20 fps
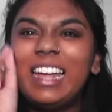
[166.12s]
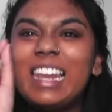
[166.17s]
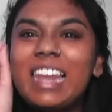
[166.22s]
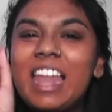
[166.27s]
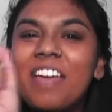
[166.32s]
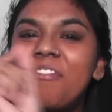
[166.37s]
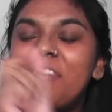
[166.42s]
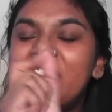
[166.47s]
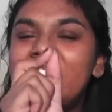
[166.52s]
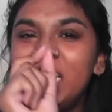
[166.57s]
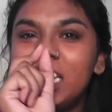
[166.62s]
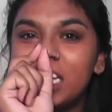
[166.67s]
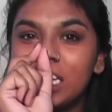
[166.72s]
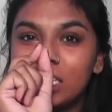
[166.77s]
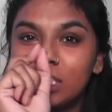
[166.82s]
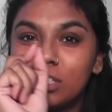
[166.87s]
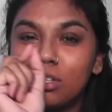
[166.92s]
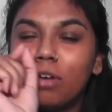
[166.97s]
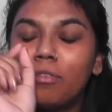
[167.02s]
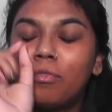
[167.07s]
11
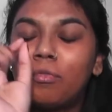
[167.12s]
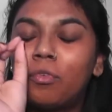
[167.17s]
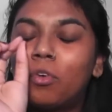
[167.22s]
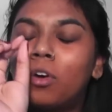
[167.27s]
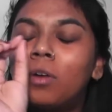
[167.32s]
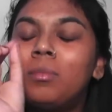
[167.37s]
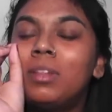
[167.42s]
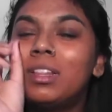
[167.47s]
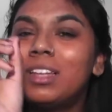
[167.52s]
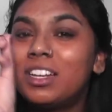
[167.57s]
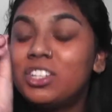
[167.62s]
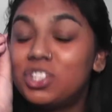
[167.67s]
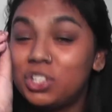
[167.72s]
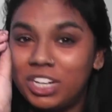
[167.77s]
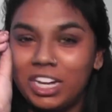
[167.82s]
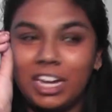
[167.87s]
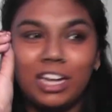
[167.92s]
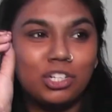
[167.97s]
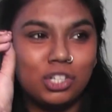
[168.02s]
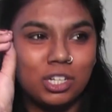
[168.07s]
years of formal
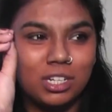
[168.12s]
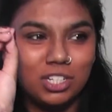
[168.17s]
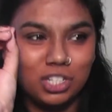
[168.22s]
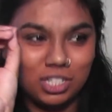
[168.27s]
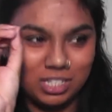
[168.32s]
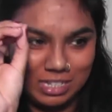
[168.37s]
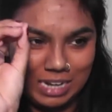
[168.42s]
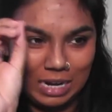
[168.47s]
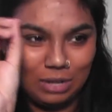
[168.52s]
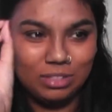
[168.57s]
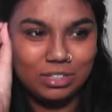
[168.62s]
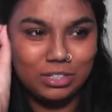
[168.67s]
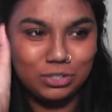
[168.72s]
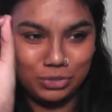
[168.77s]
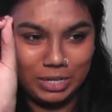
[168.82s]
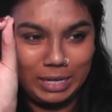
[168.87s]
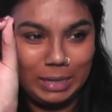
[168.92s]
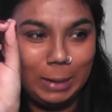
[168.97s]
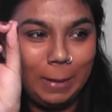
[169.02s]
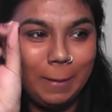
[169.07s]
education just down the
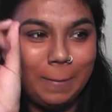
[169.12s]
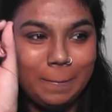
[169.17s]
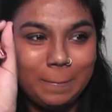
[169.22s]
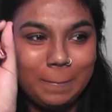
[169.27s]
drain.